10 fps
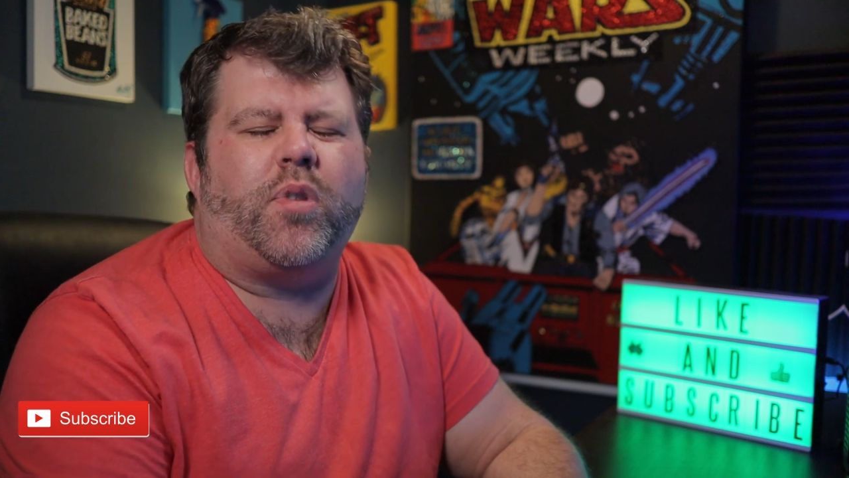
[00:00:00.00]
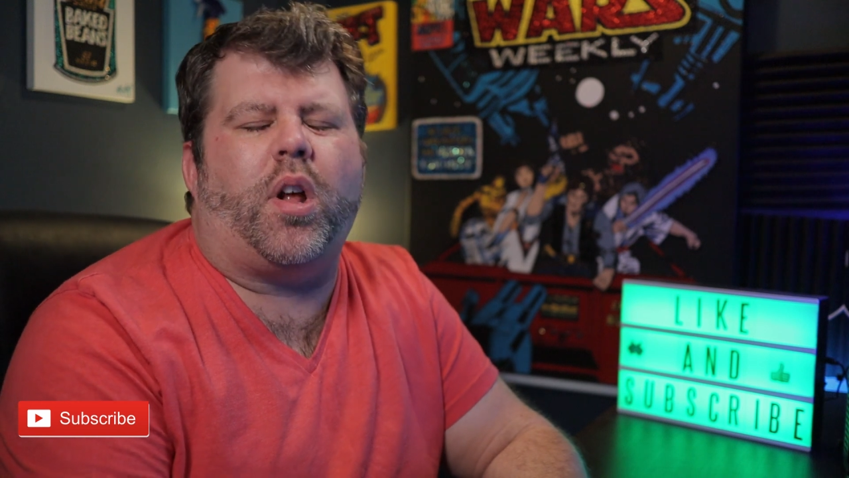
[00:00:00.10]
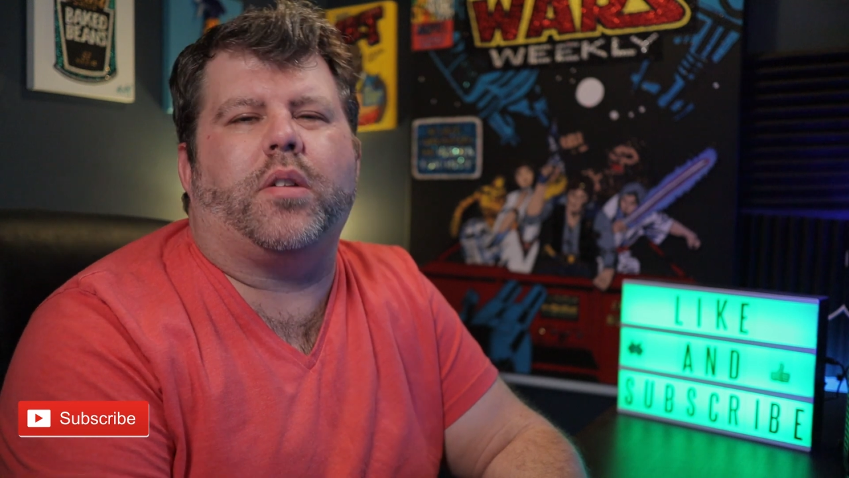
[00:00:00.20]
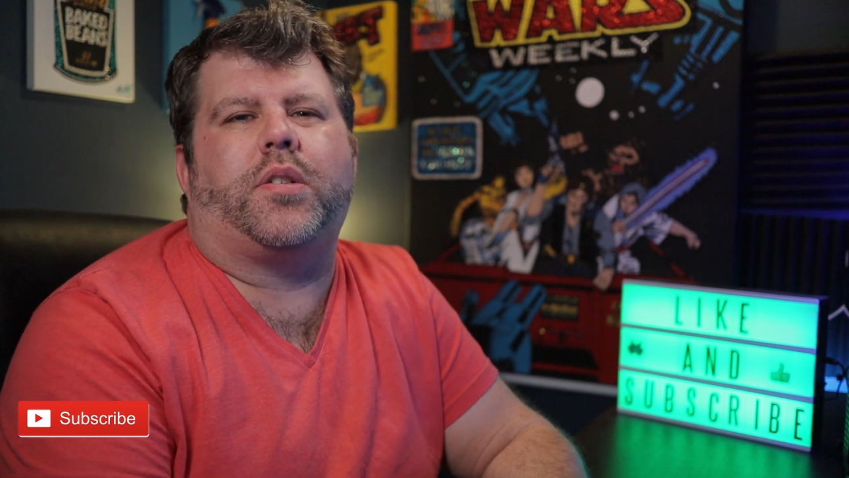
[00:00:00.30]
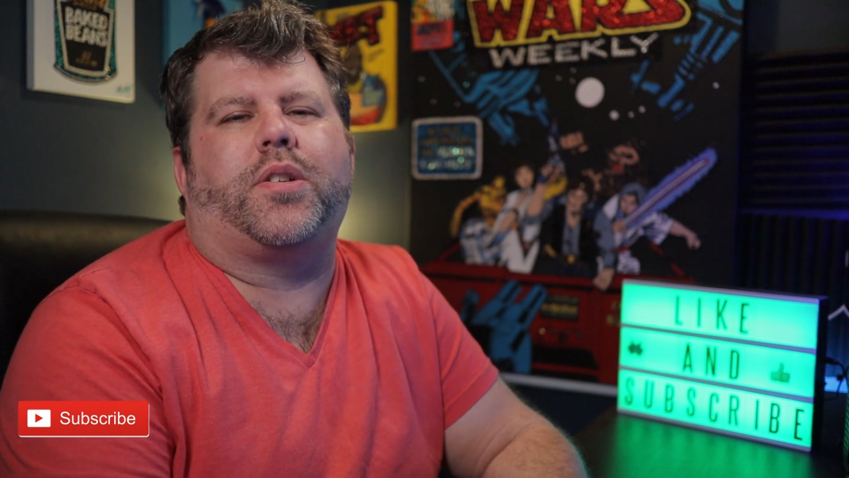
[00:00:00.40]

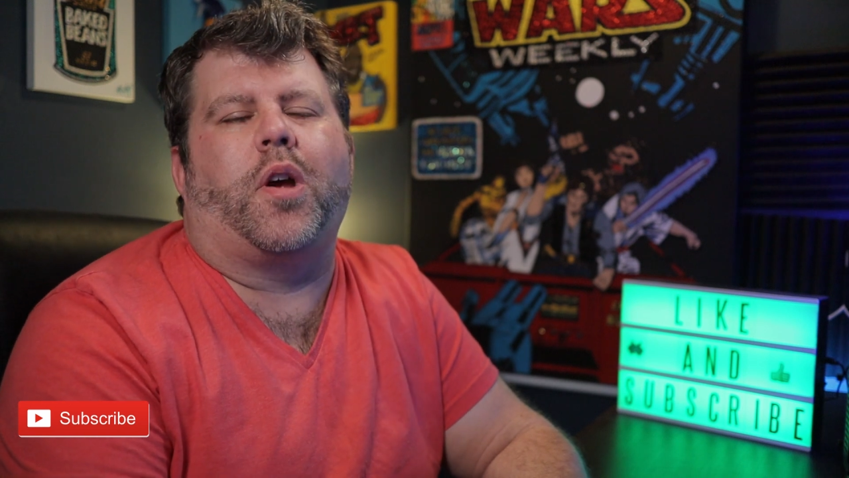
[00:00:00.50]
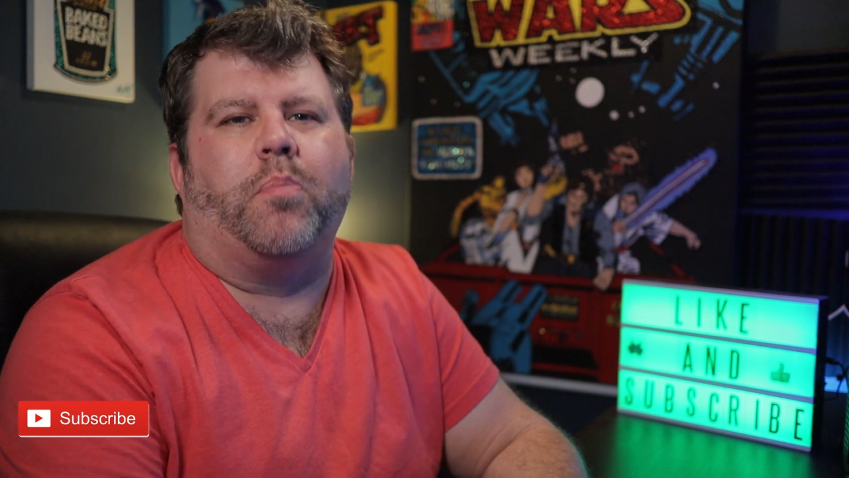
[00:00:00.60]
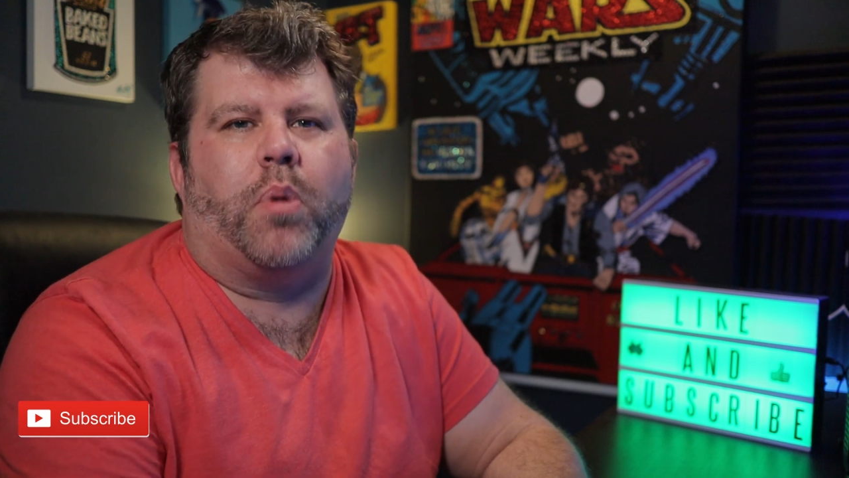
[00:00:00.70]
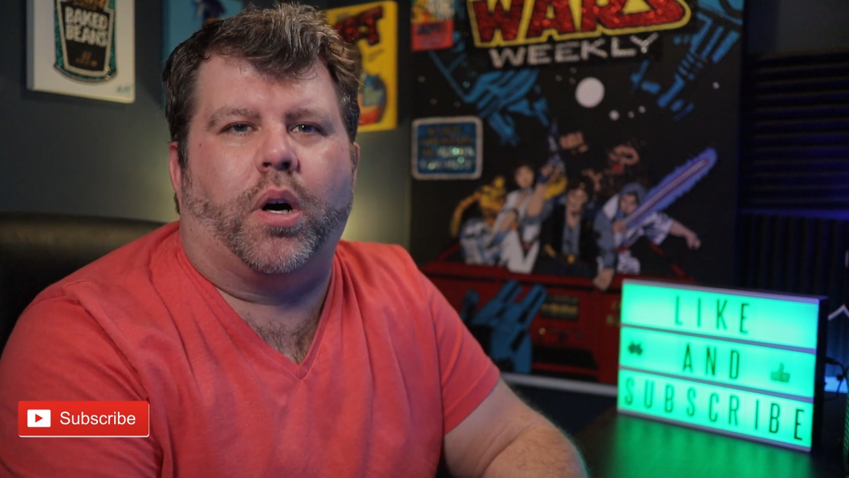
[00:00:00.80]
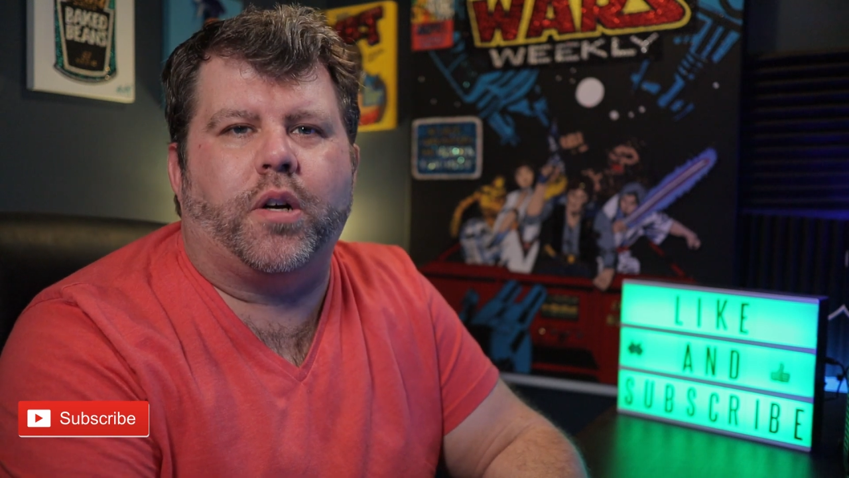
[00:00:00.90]
Not so
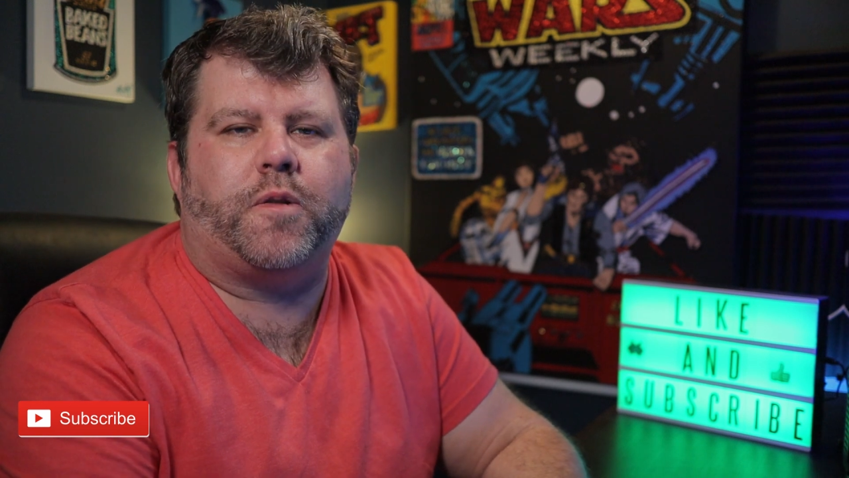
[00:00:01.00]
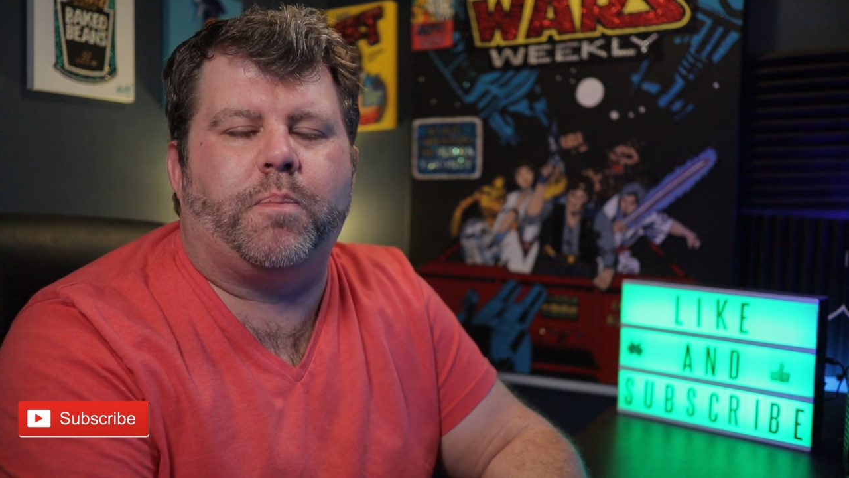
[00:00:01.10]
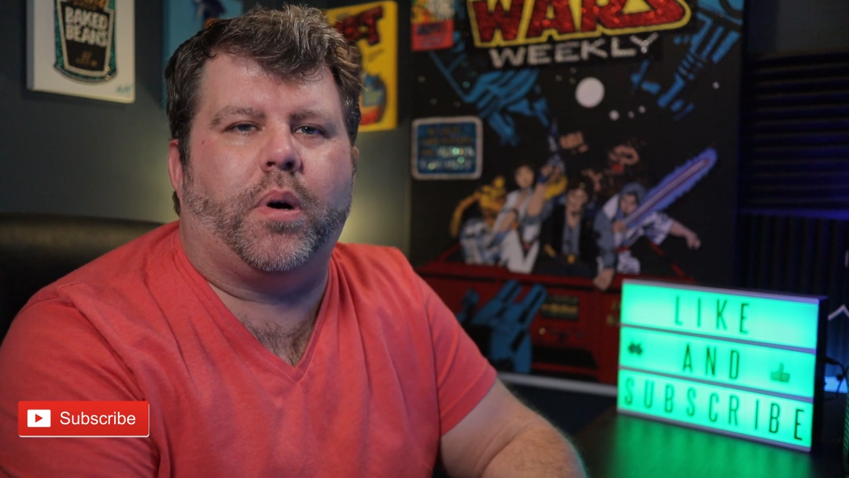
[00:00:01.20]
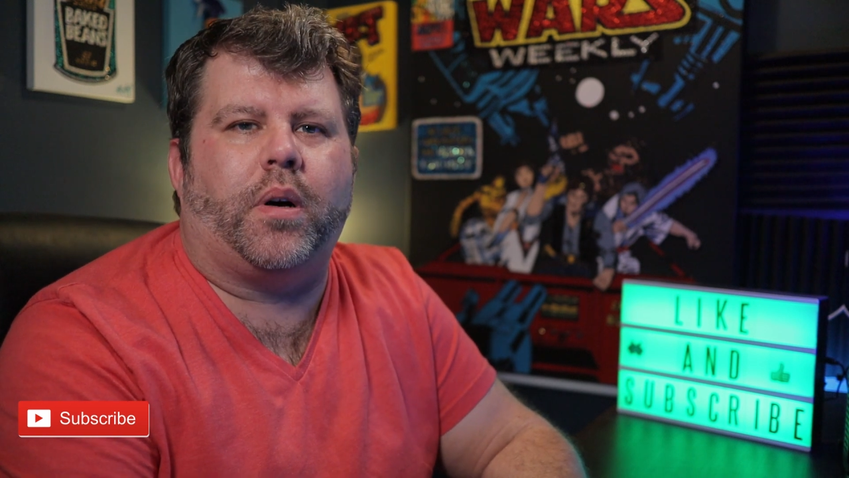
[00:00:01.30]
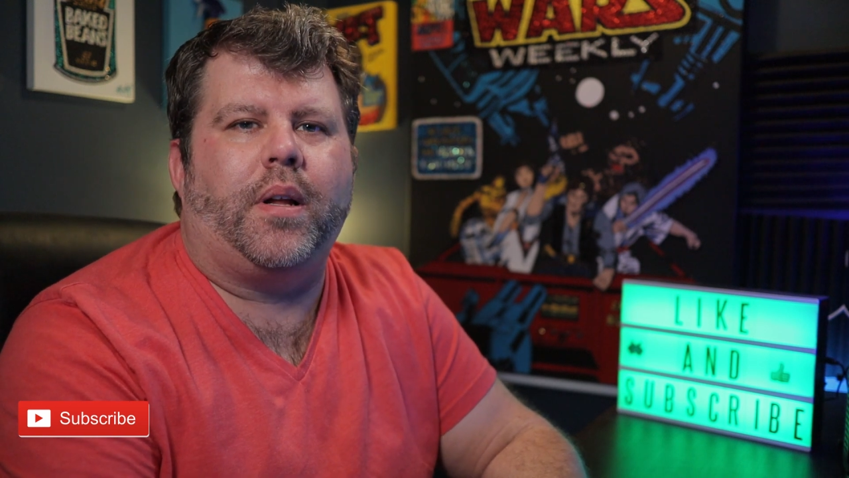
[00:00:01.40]
much,
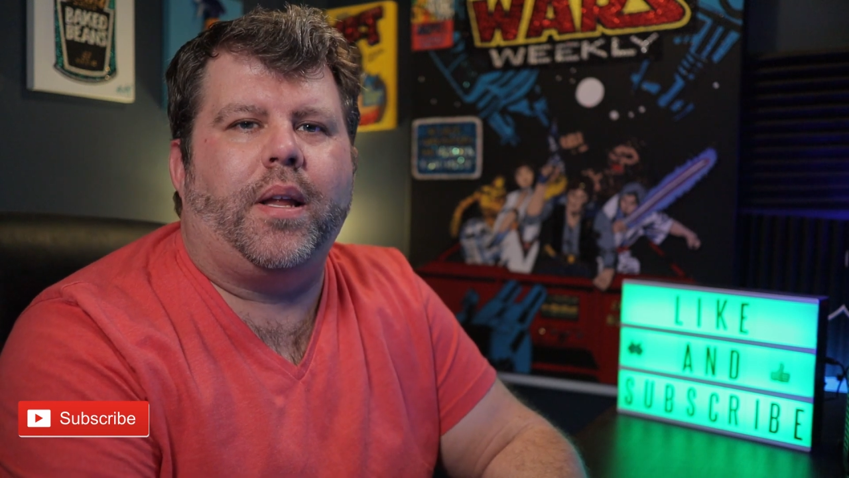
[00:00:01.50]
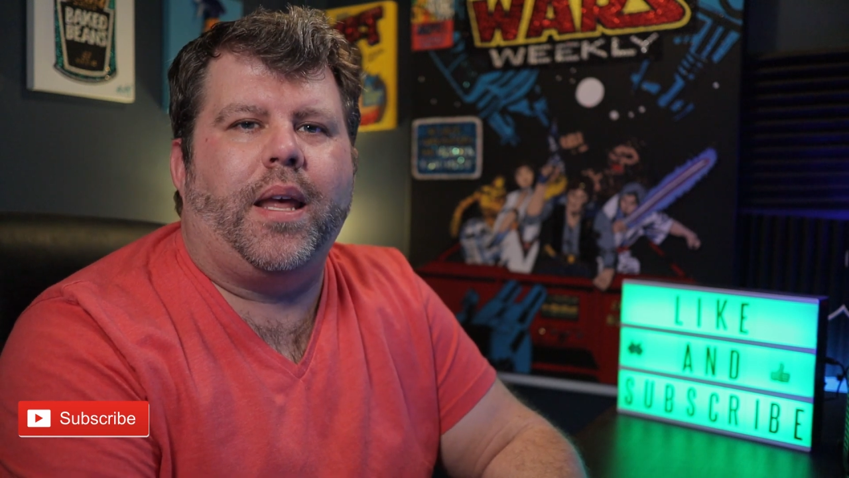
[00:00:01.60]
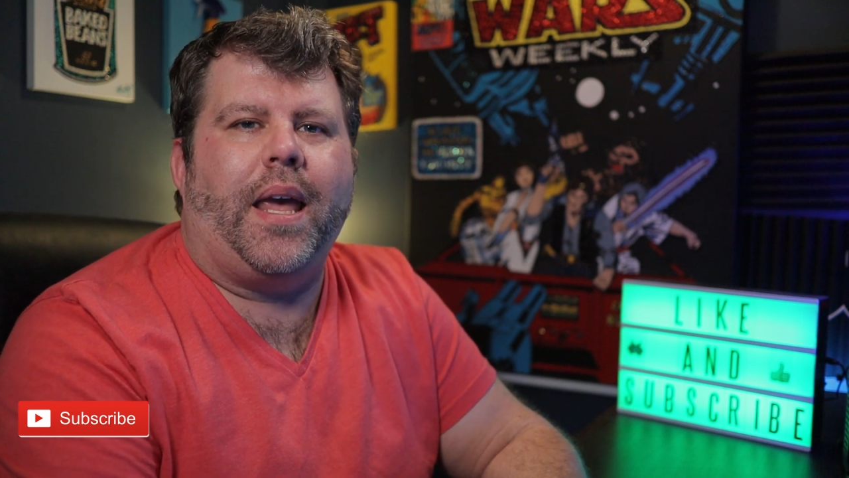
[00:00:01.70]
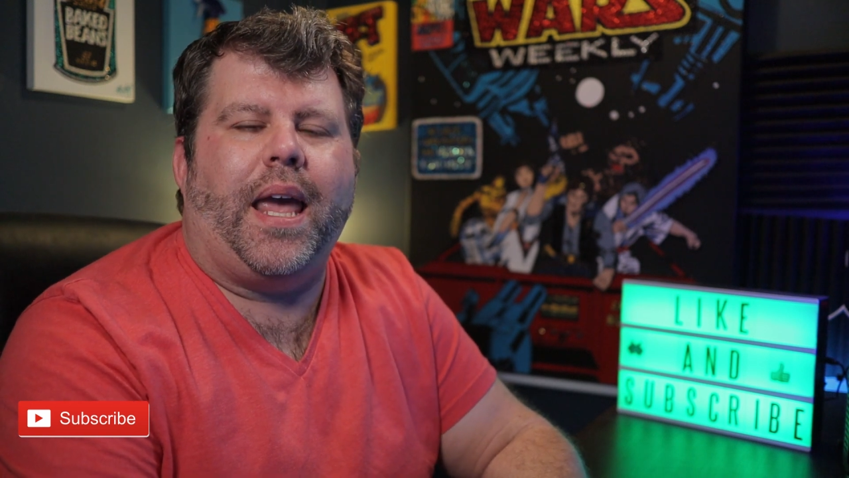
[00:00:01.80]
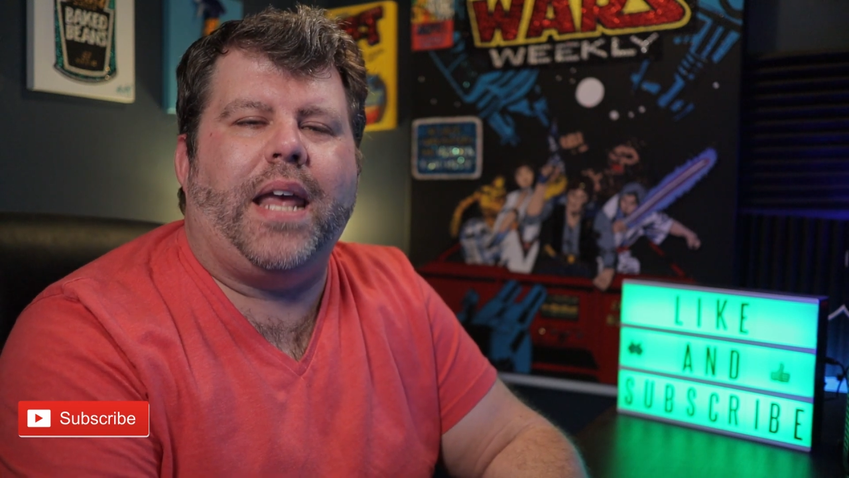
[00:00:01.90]
but
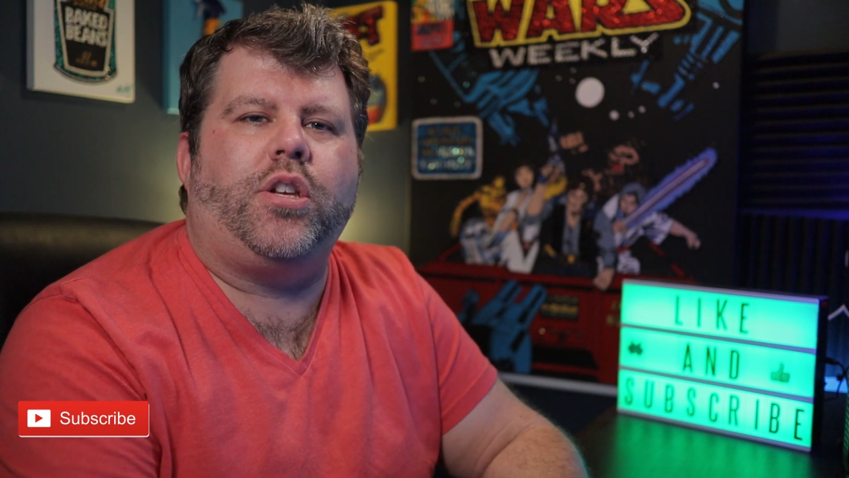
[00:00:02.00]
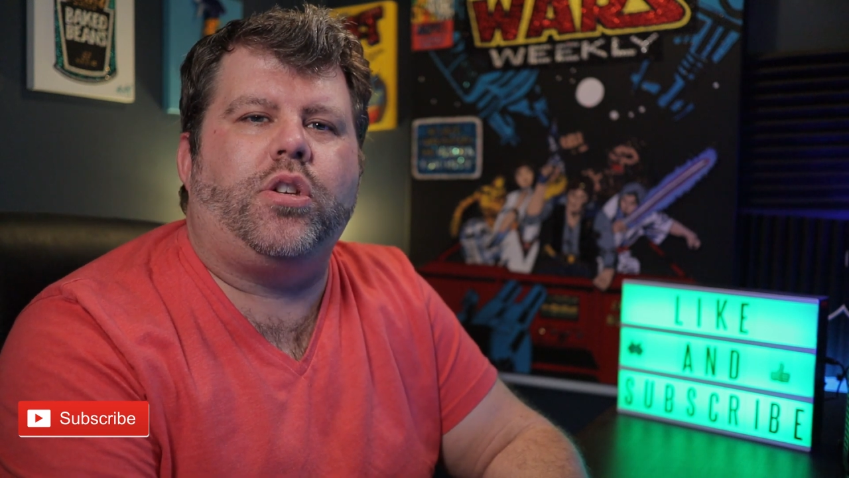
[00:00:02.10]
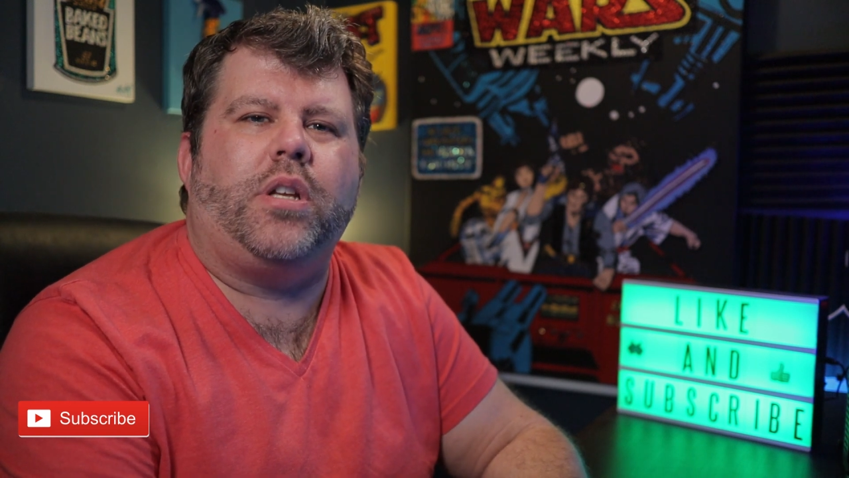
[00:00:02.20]
it